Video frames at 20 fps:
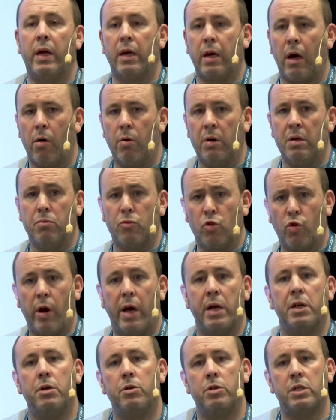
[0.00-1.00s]
go and
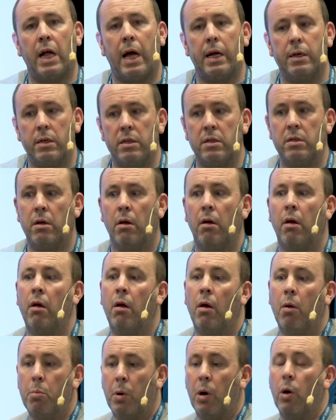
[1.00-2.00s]
create new standards,
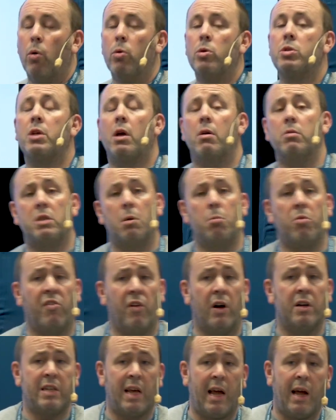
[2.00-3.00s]
but also
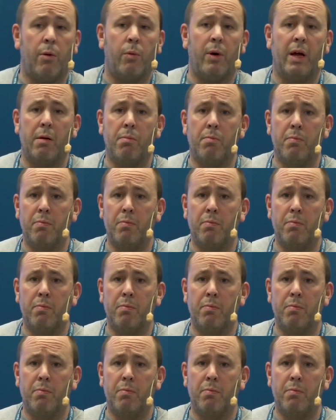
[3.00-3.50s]
simplifies how we